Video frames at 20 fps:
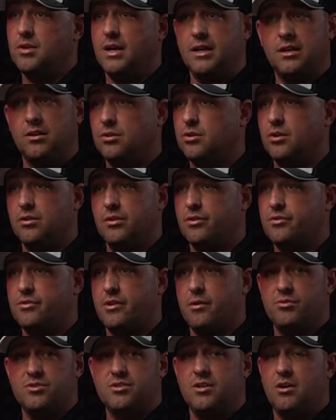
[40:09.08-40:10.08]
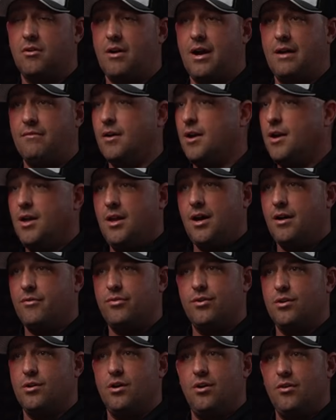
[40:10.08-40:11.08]
Like you could there there was no. I've
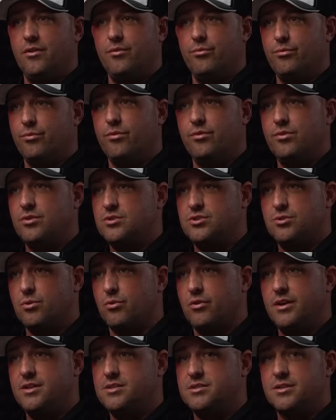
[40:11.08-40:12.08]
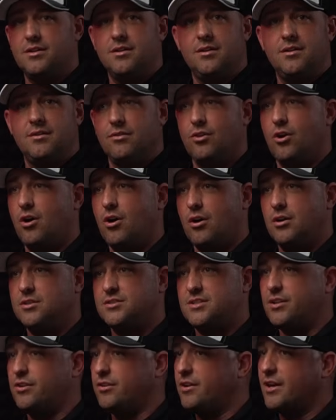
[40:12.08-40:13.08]
I've heard all the r- stories and
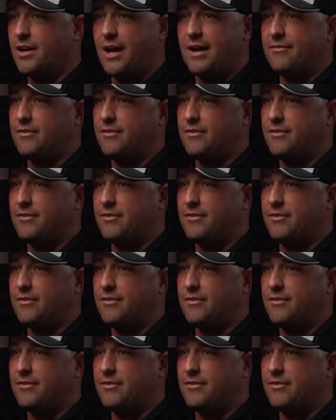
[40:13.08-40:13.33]
laws that you get,